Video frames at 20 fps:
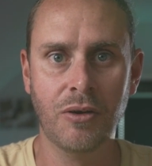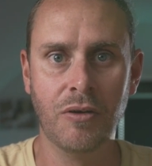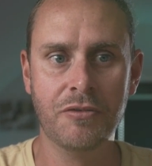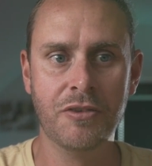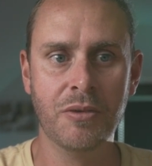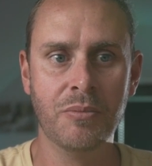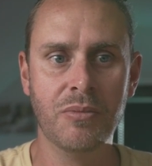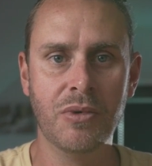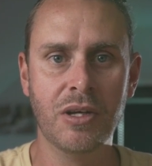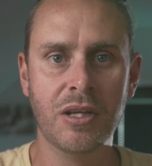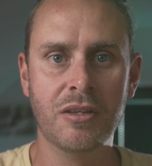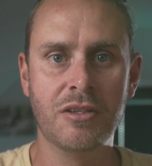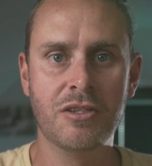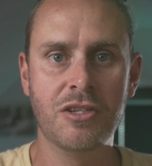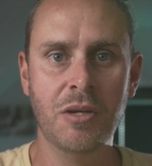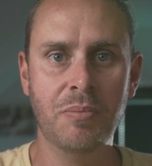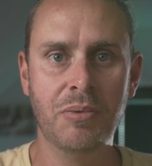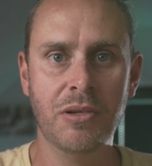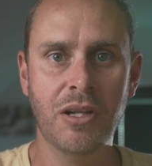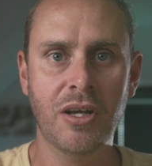Often
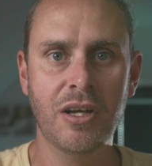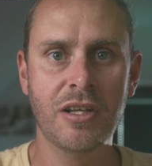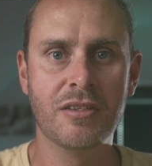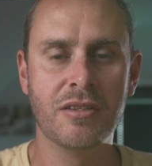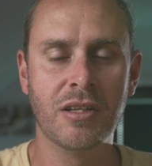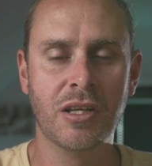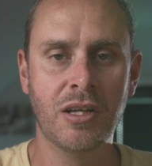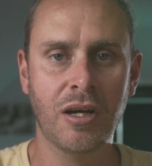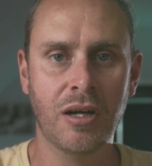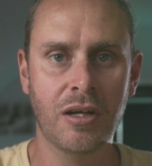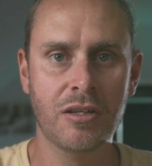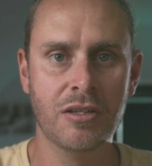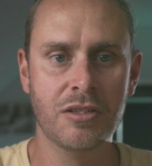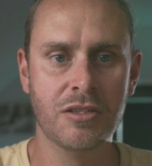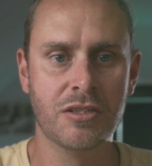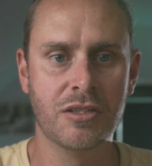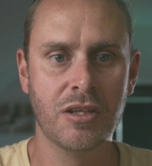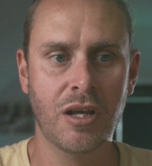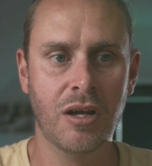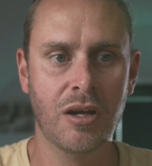with cheaper lights, the
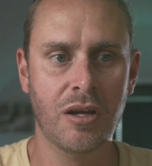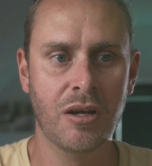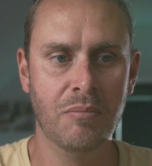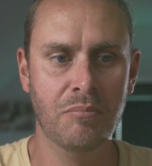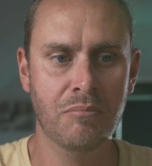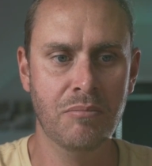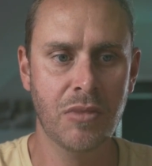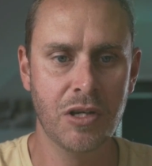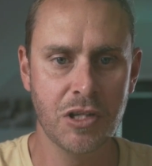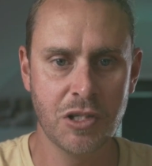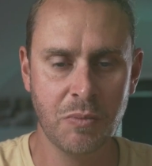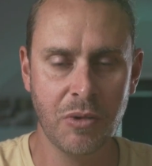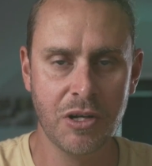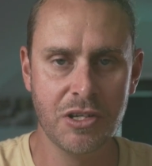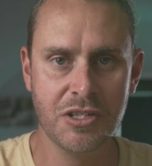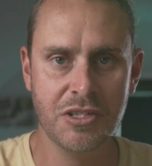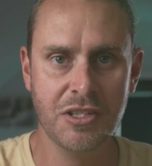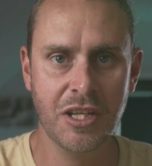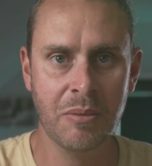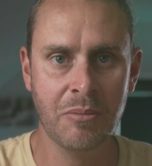colors are much,
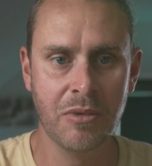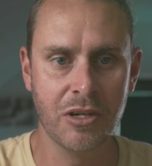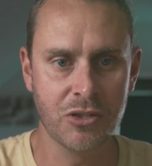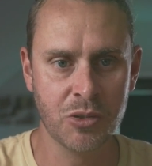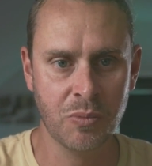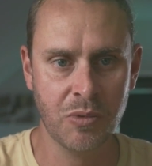much dimmer.